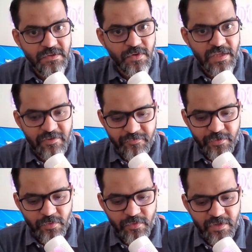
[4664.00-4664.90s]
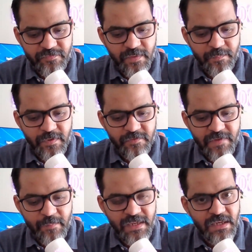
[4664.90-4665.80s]
you know if you if the
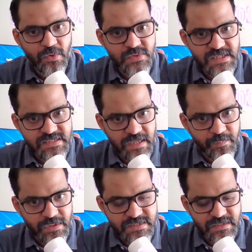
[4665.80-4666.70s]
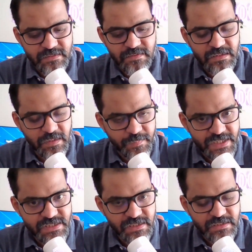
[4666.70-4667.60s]
family loses that person or the
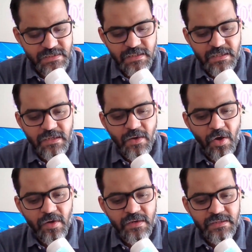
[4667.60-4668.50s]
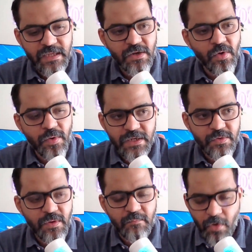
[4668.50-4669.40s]
patient or they go
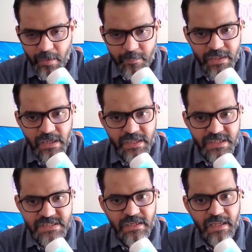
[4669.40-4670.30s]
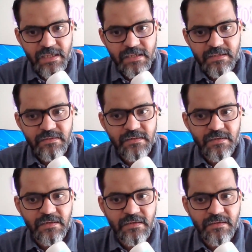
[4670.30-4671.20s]
into a morbid condition like
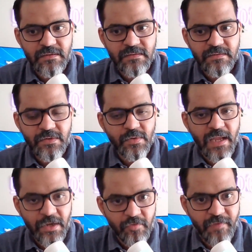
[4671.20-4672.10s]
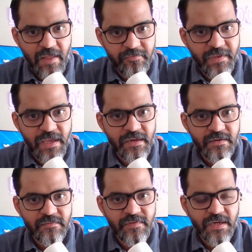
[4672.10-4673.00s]
uh, you know end of life
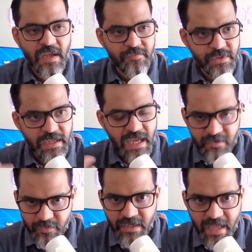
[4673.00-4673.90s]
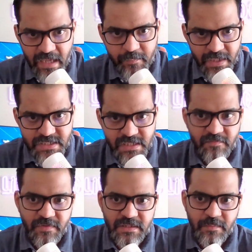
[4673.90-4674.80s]
care where you have to care for a dying
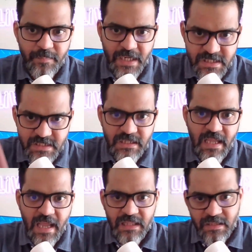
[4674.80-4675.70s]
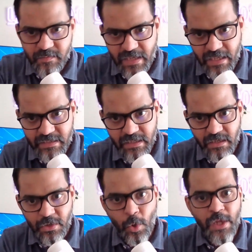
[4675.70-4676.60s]
patient with the patient and the
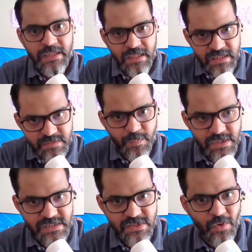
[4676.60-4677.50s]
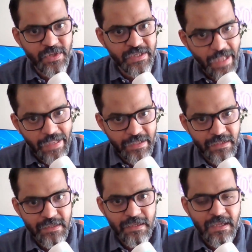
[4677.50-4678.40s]
caretaker knowing that this person is going to die